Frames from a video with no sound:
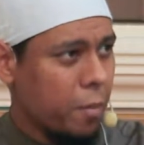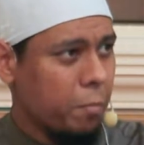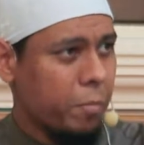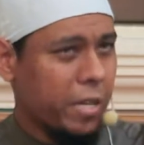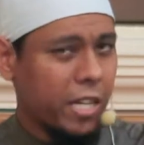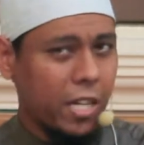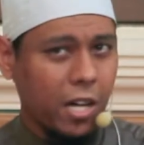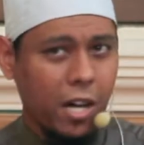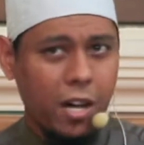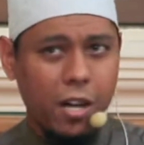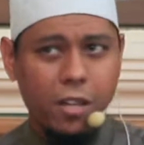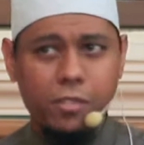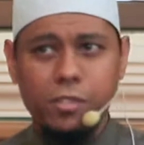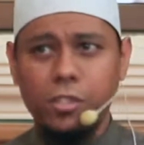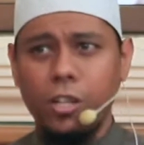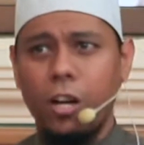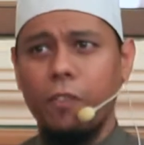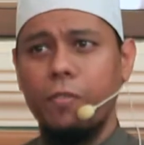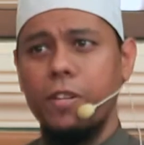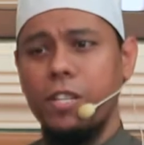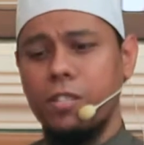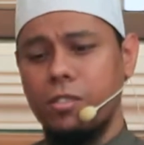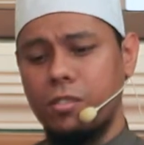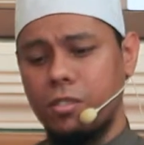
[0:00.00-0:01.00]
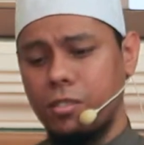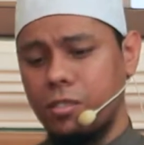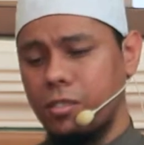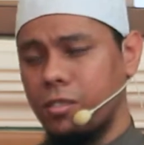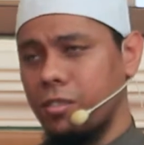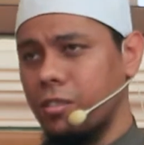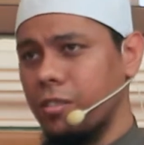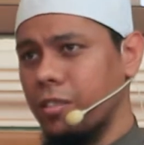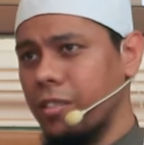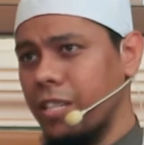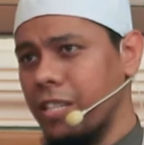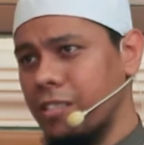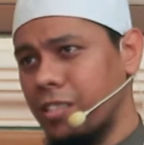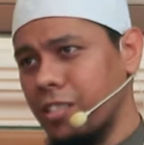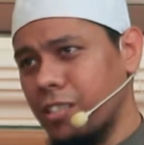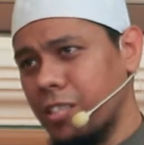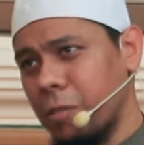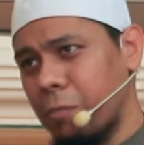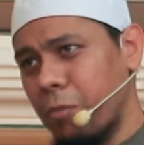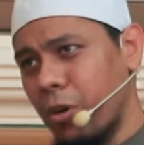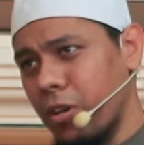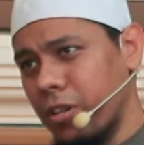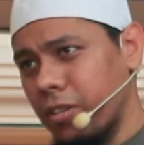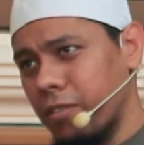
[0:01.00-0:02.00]
Because of this, this is
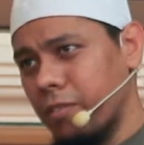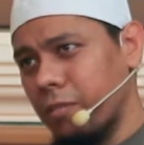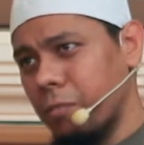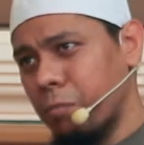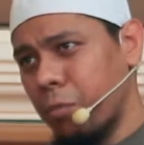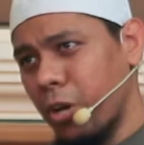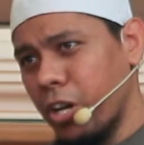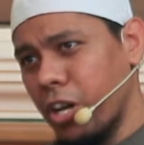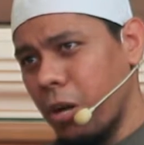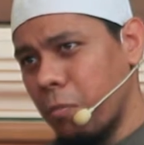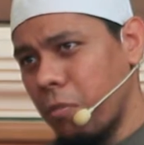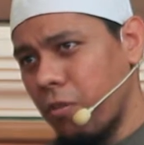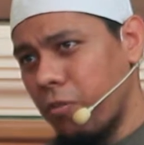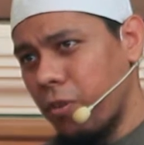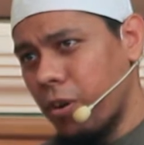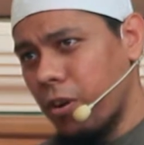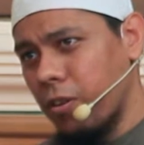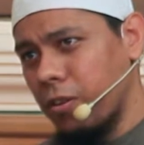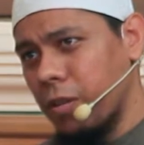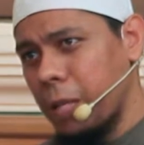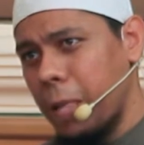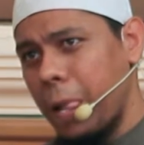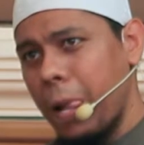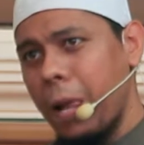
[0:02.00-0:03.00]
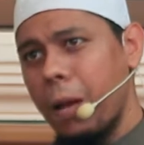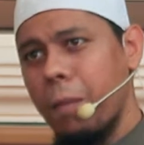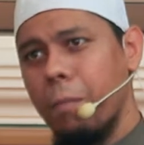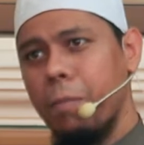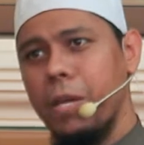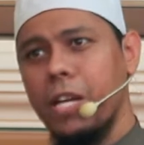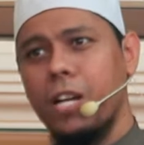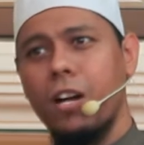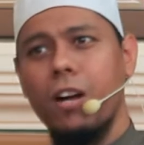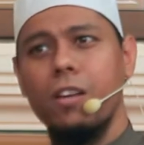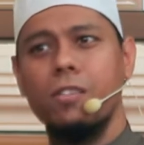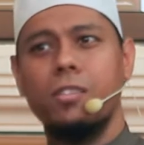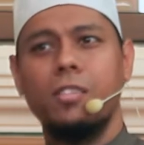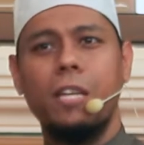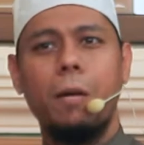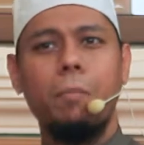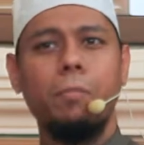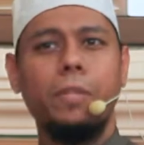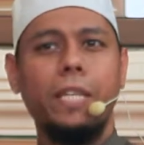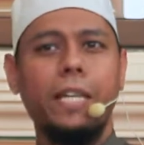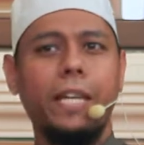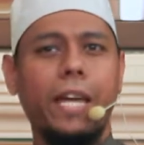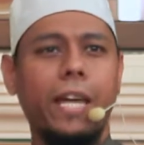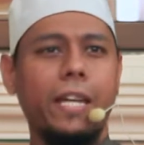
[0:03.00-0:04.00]
the point, point number four. Because
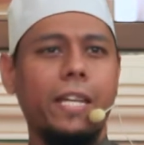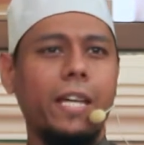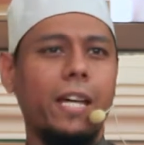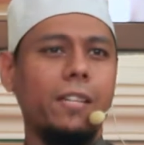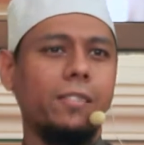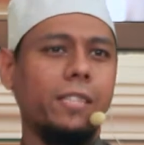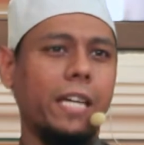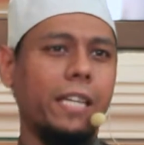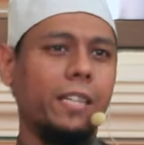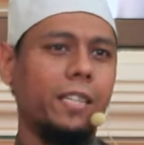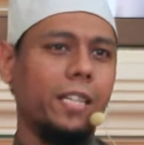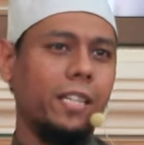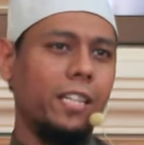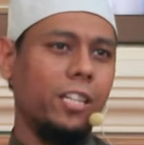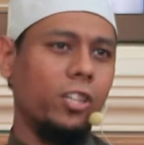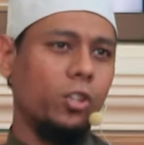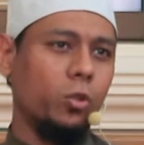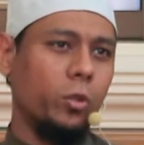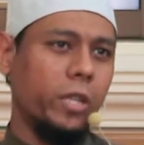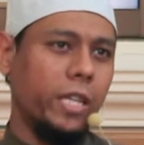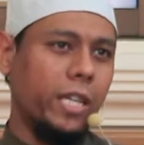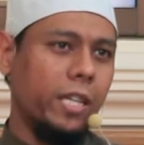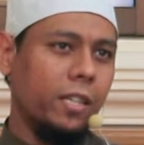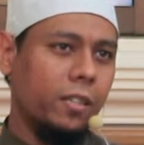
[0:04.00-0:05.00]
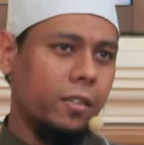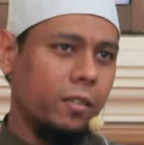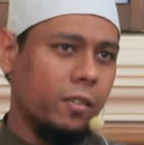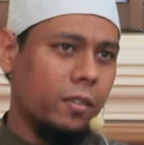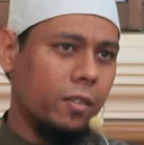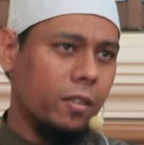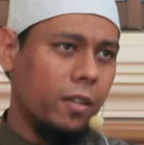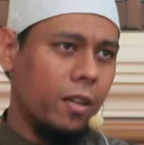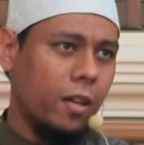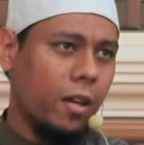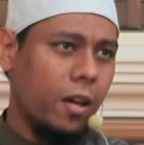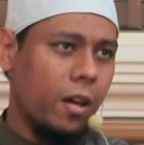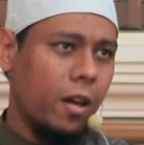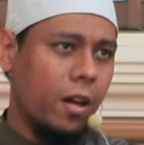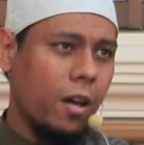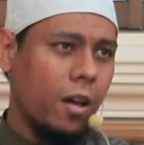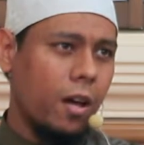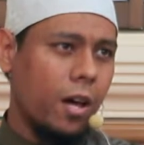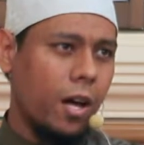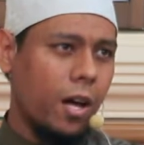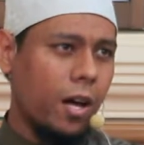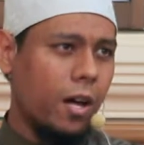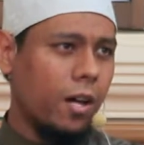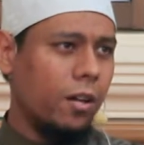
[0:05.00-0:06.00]
something and he has entered into the,
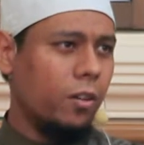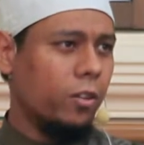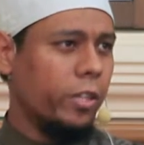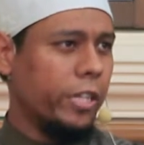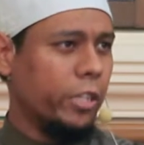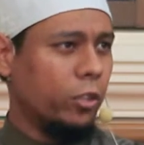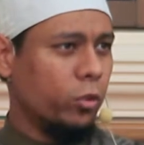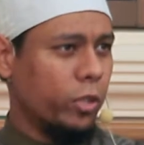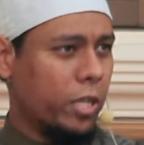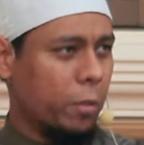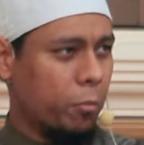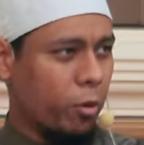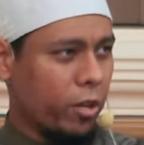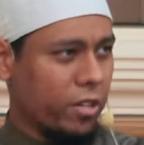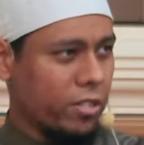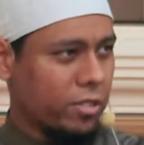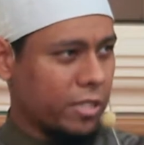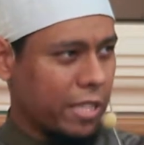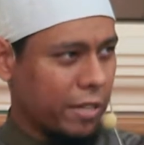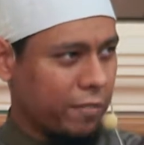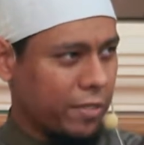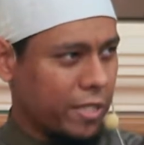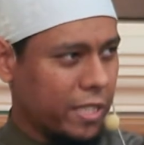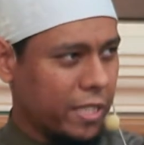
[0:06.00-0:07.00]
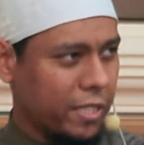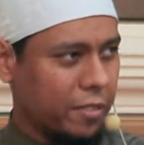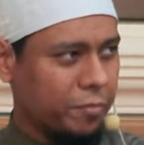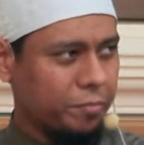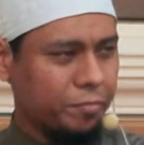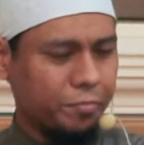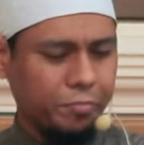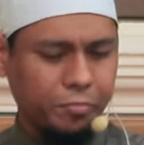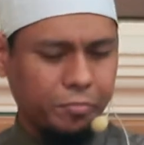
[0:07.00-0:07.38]
uh, into the body's cavity.